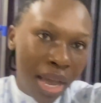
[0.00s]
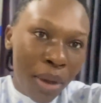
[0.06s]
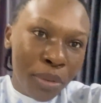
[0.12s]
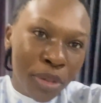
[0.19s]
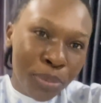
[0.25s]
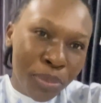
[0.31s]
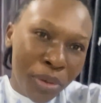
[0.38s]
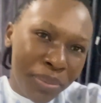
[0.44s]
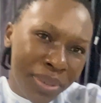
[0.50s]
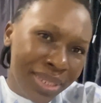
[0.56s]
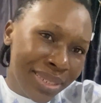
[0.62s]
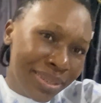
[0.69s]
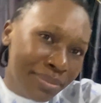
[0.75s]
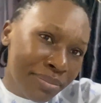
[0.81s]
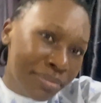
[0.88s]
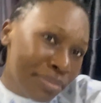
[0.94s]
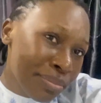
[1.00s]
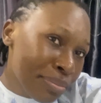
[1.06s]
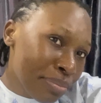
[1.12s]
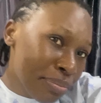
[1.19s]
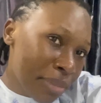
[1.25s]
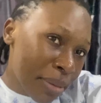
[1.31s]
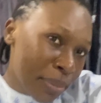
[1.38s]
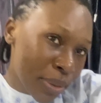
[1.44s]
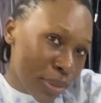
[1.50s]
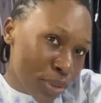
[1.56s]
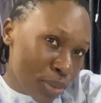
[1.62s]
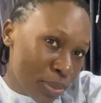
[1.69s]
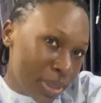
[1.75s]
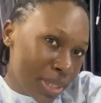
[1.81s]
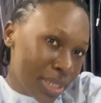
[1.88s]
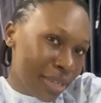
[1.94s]
I was promised pepper
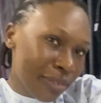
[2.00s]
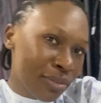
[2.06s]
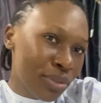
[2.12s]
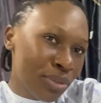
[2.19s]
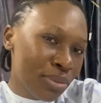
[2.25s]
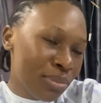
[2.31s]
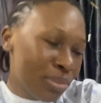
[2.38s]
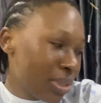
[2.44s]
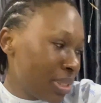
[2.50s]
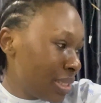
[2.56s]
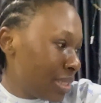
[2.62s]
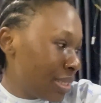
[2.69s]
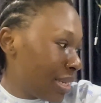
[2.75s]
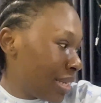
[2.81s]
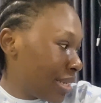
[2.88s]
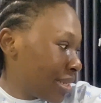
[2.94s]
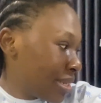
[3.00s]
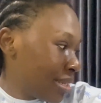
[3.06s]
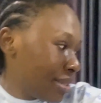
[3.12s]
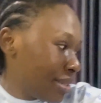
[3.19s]
soup this afternoon but it's like